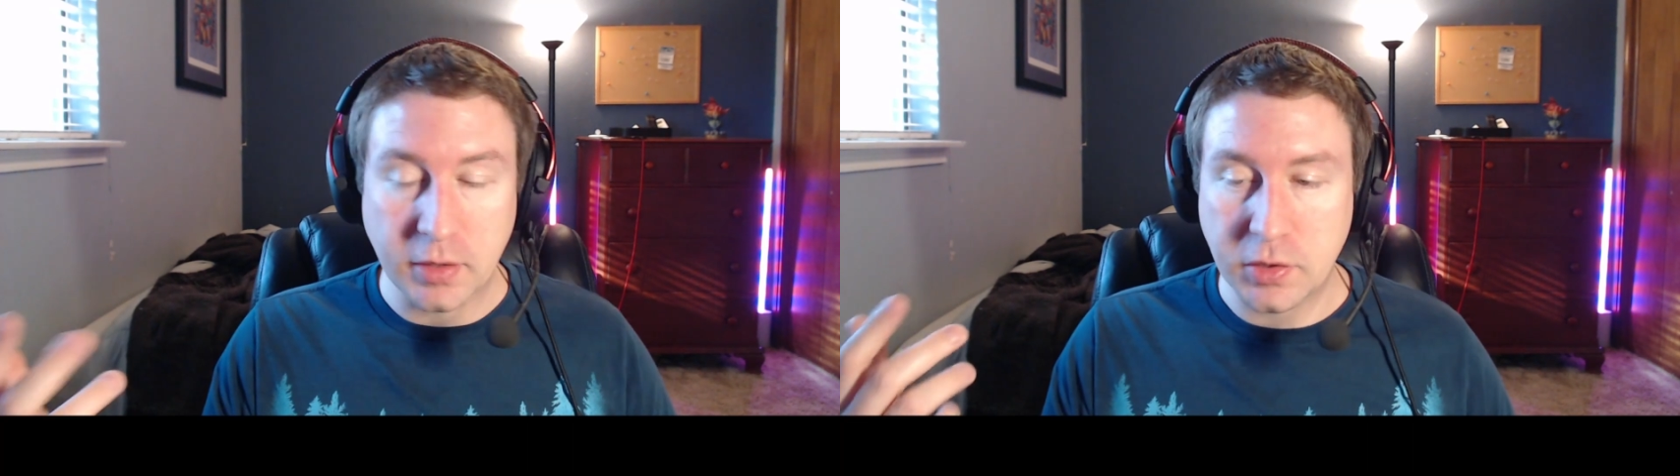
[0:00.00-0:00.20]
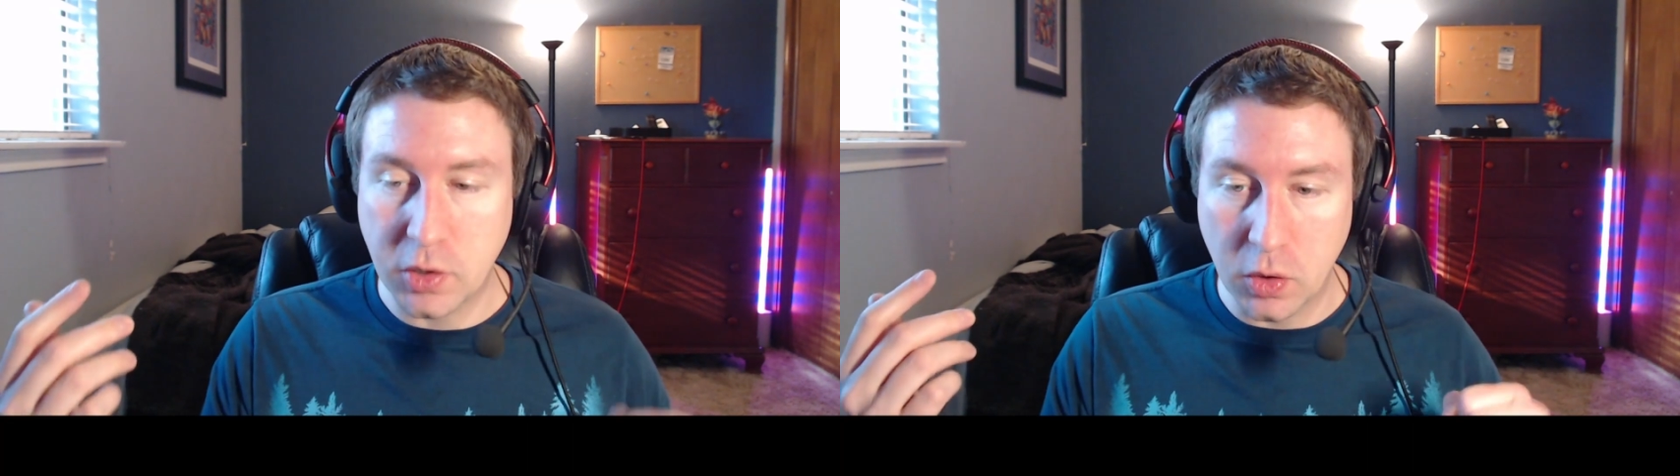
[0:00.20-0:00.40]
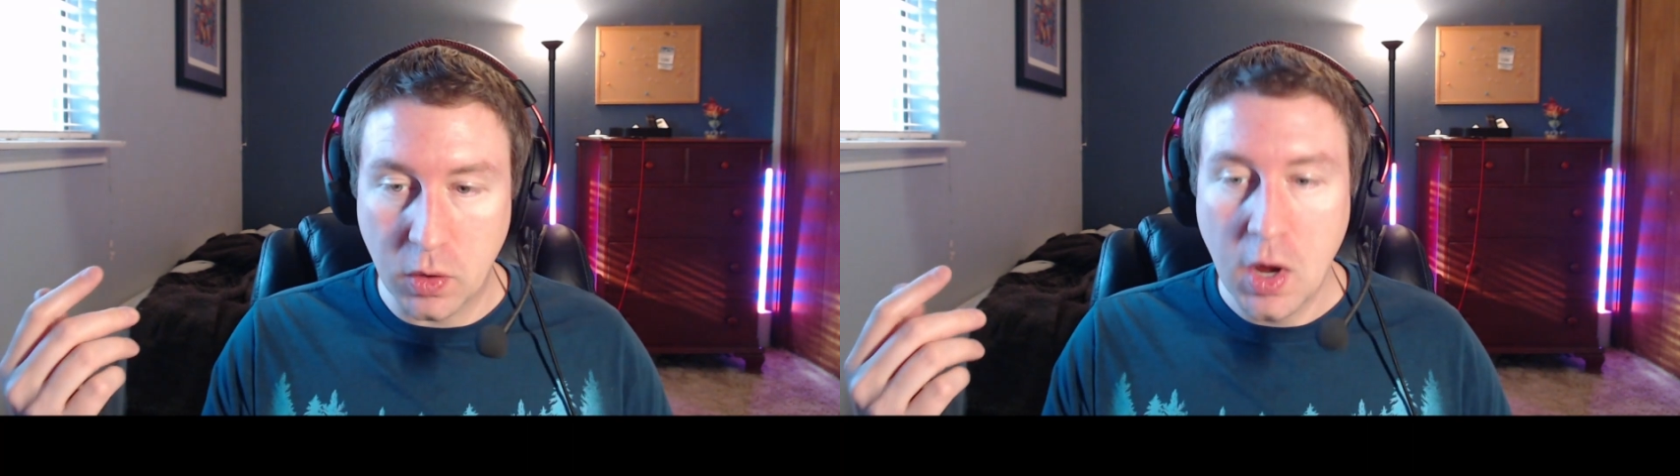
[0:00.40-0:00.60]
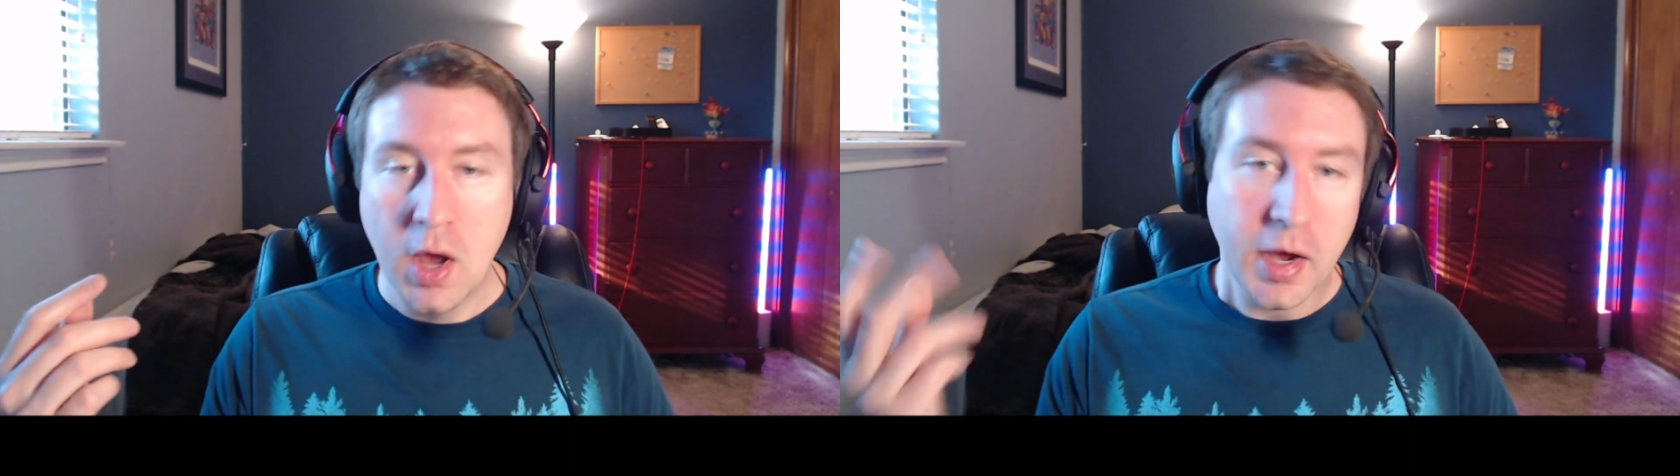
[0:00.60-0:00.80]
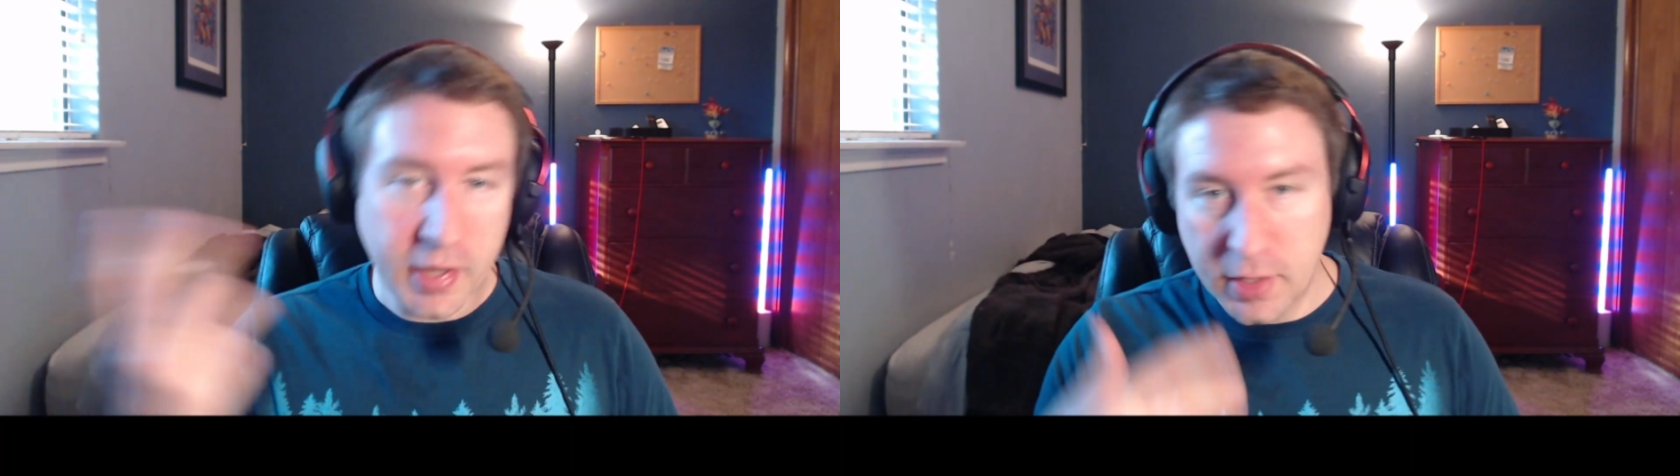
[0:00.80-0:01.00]
So
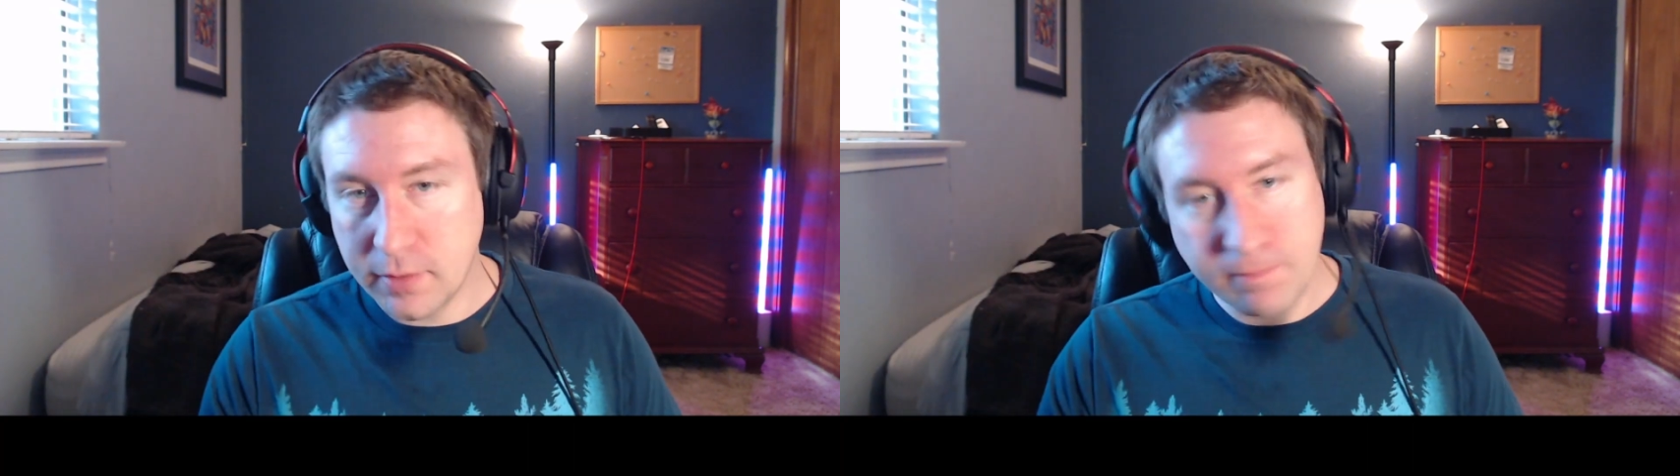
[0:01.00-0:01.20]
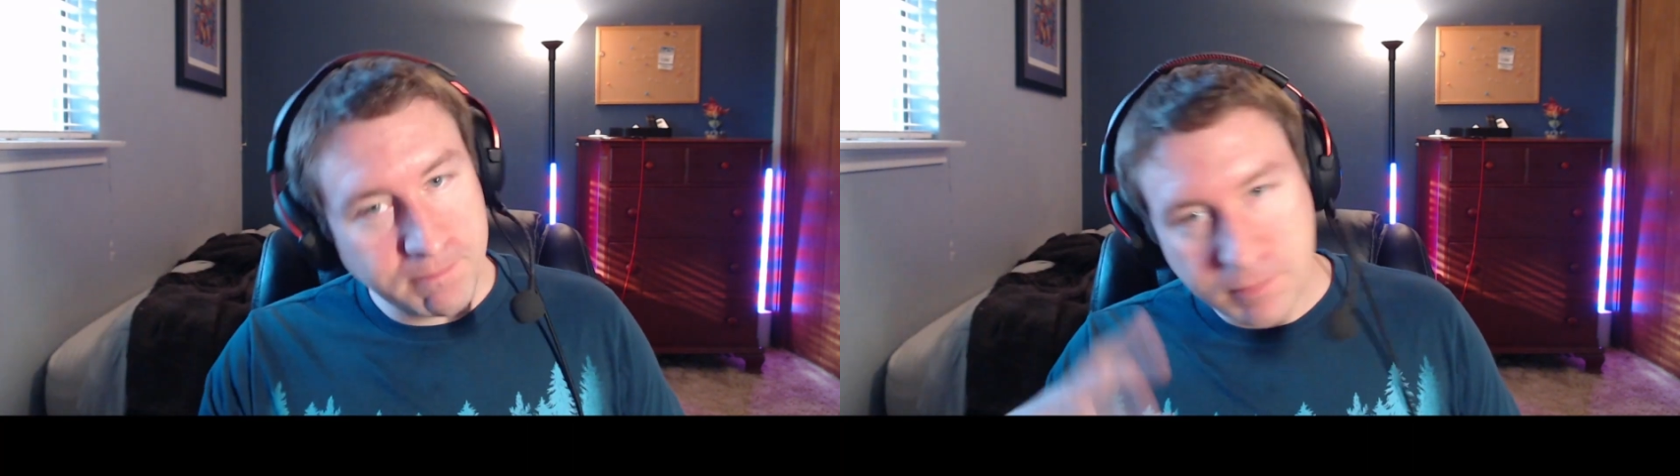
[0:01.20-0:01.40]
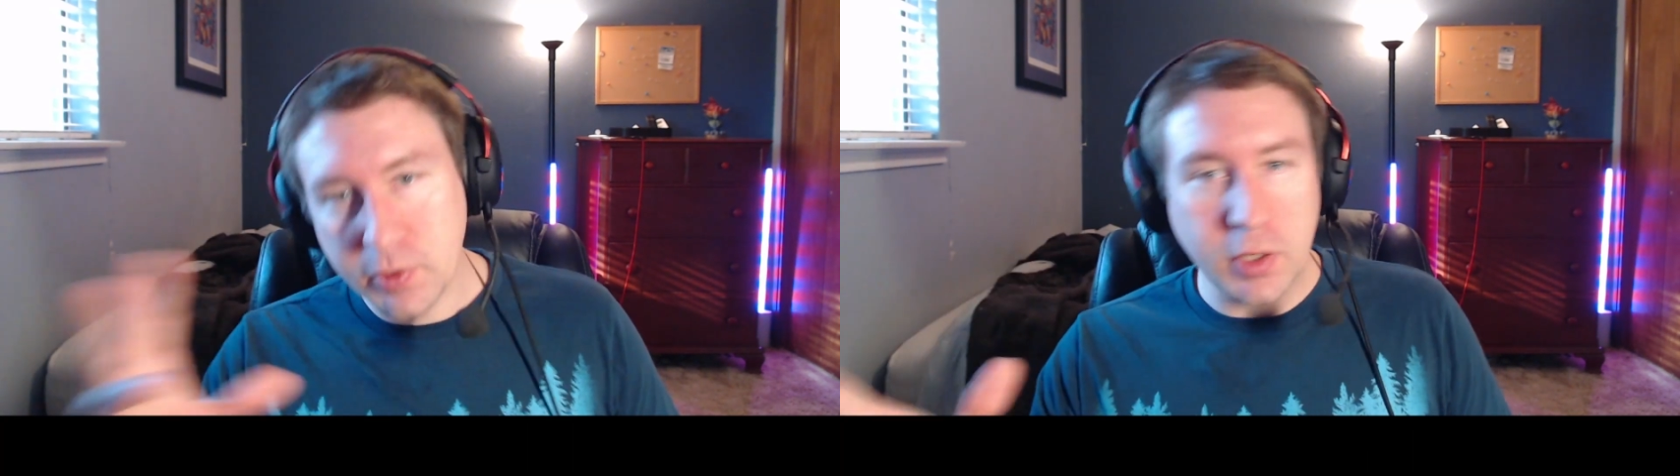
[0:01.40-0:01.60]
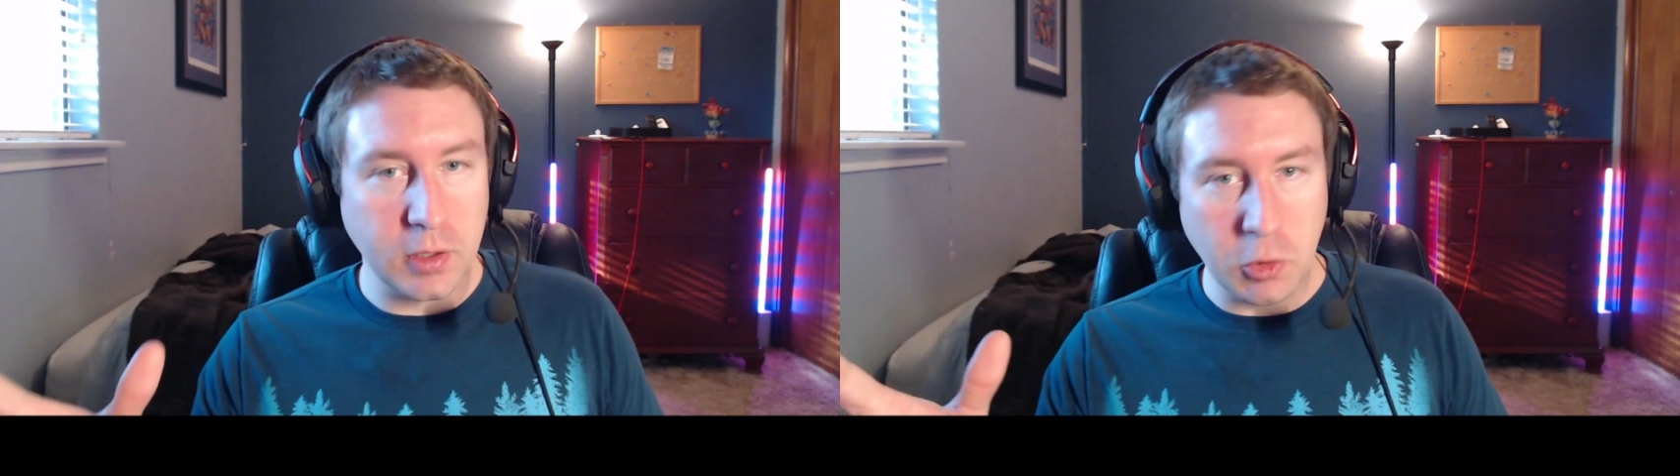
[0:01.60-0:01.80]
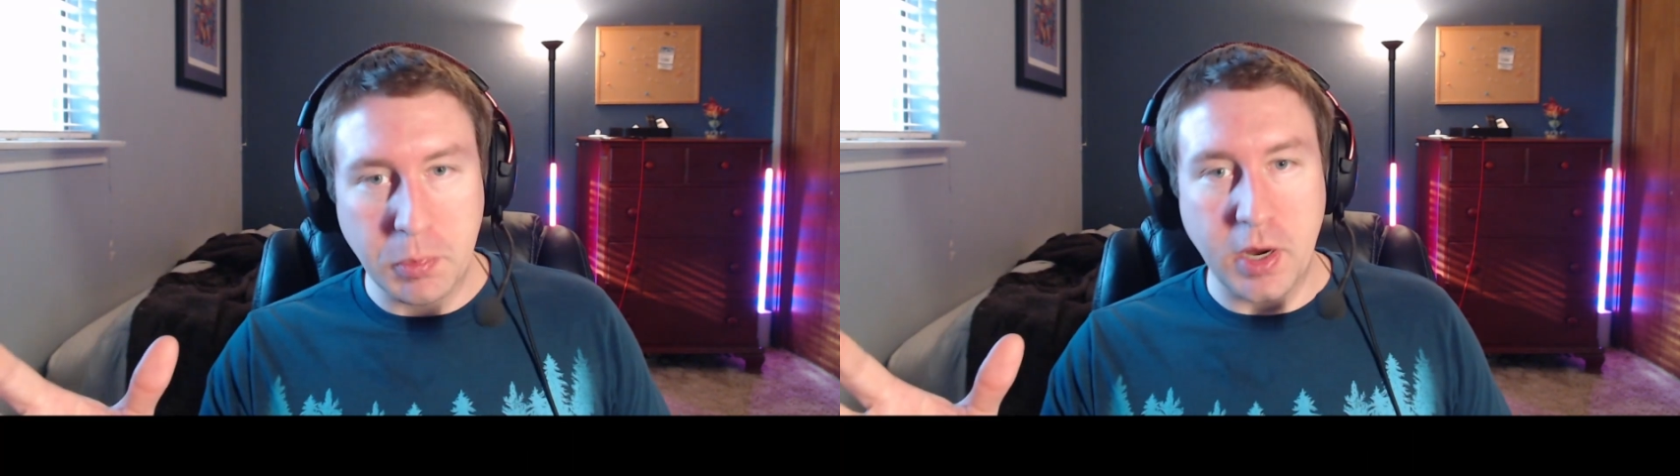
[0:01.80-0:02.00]
again, getting a
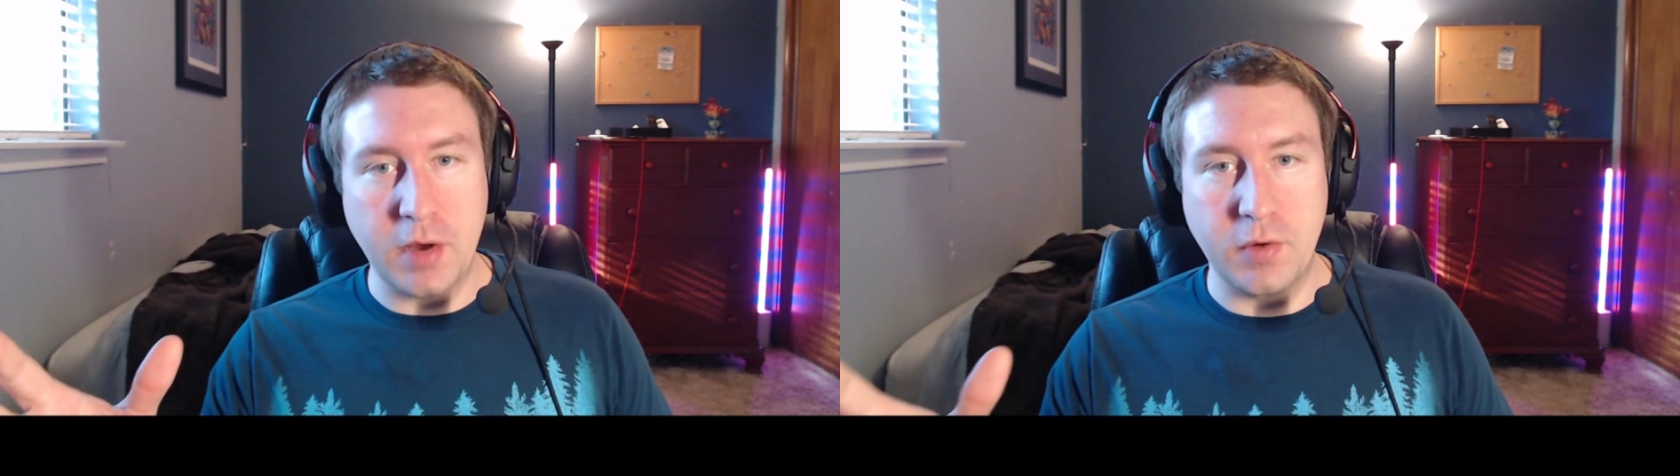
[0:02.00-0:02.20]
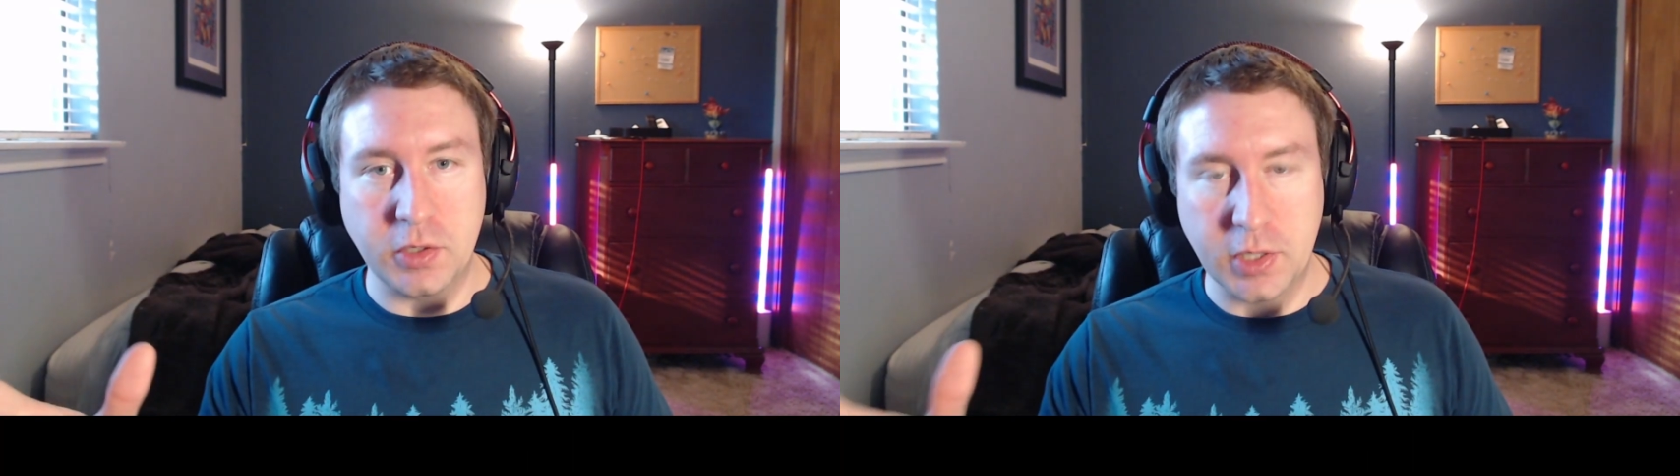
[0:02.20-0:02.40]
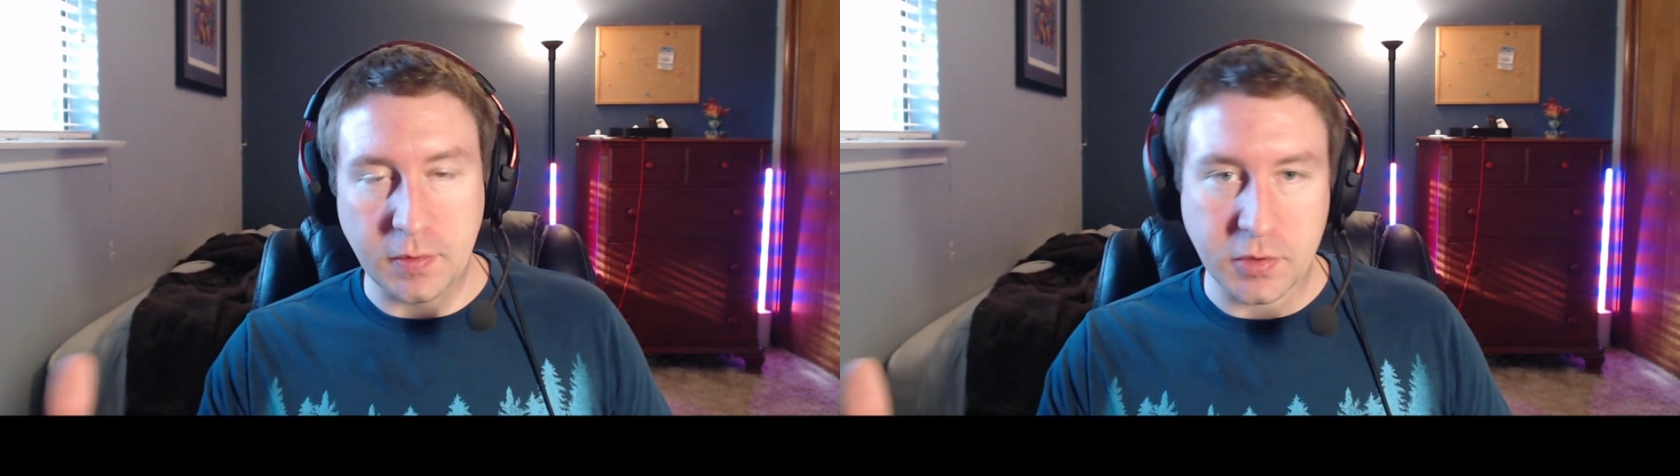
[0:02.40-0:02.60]
little bit ahead of ourselves.